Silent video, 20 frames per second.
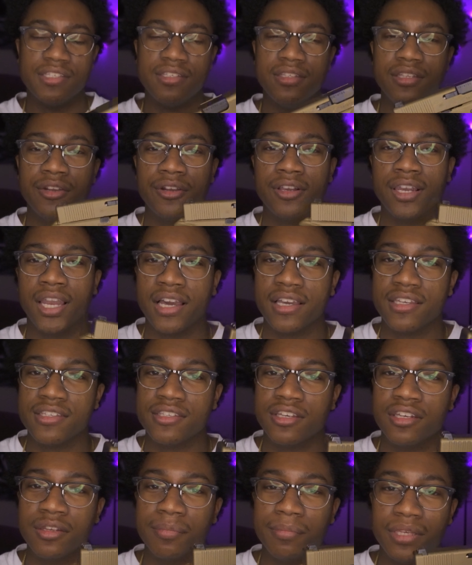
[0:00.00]
your Glock is
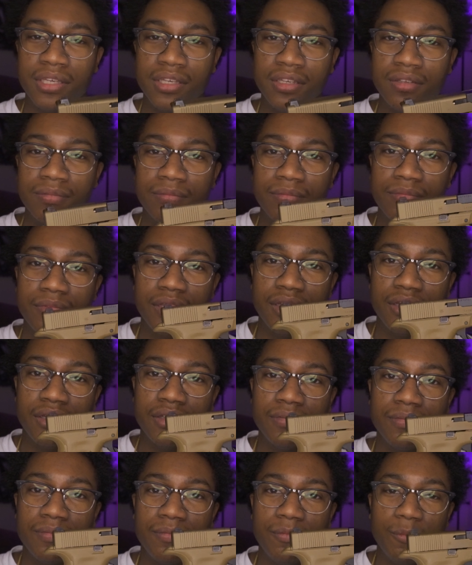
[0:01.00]
gonna be the
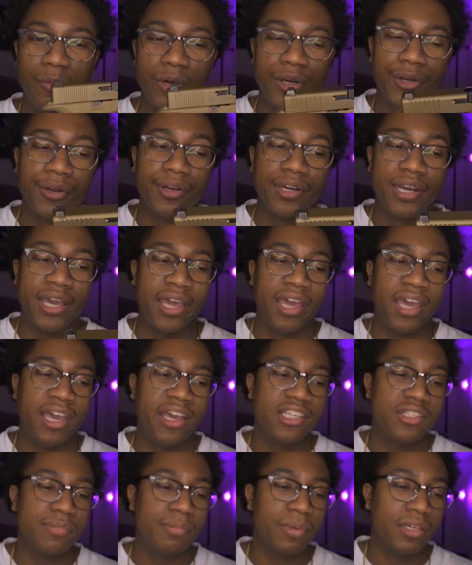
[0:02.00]
winner in that
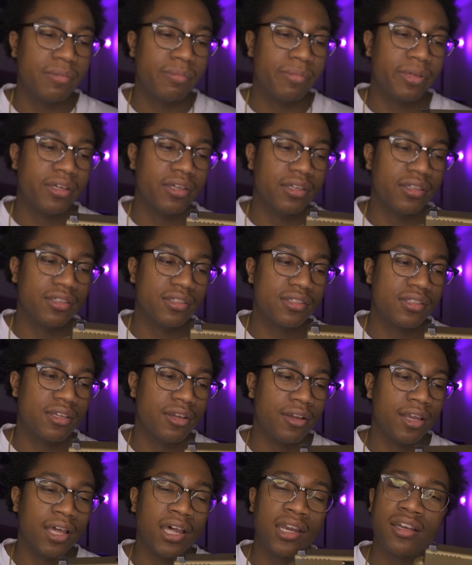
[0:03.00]
aspect, because there
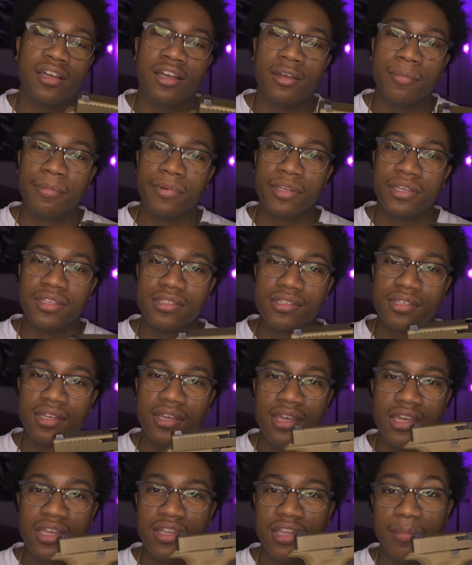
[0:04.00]
are a lot of companies
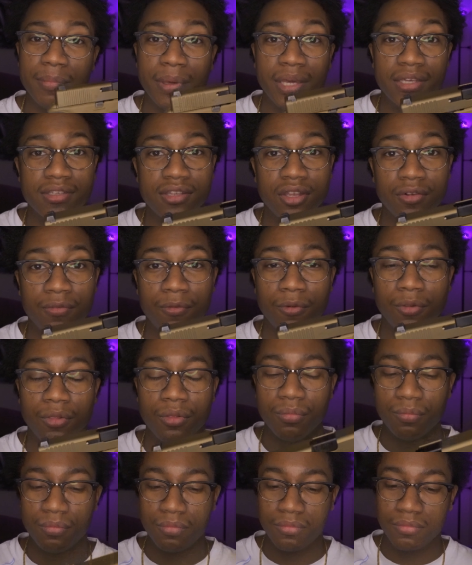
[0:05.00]
that make stuff with them.